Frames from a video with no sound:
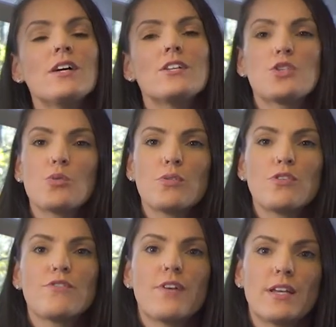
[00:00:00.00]
to
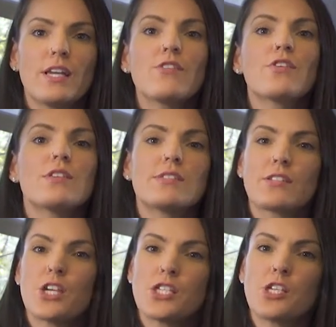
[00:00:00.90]
approve funding for the
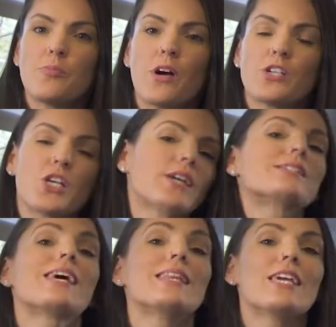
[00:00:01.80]
suggested projects
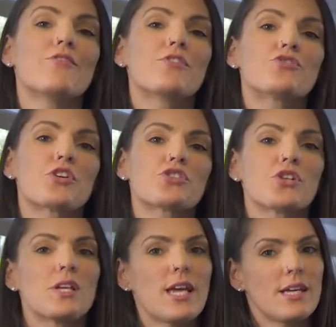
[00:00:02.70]
and the infrastructure
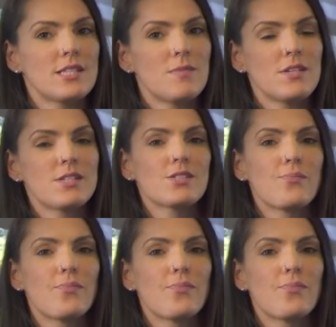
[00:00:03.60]
enhancements.